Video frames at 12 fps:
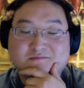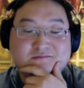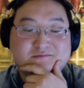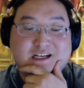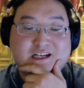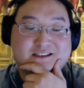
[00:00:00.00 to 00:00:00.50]

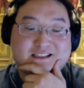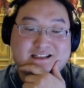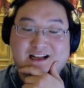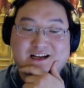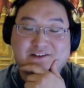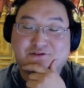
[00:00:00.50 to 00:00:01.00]
There's a
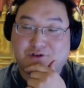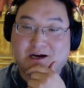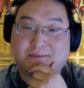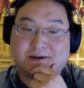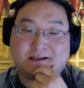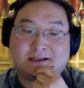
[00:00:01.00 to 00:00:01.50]
lot of
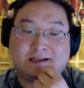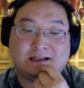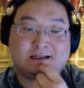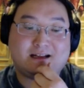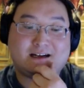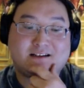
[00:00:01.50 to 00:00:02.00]
drama,
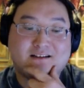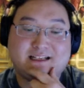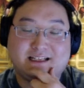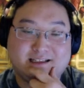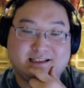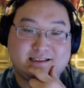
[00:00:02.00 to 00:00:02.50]
a lot of
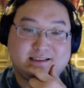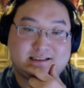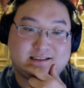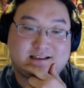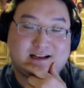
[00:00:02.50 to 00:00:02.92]
clickiness,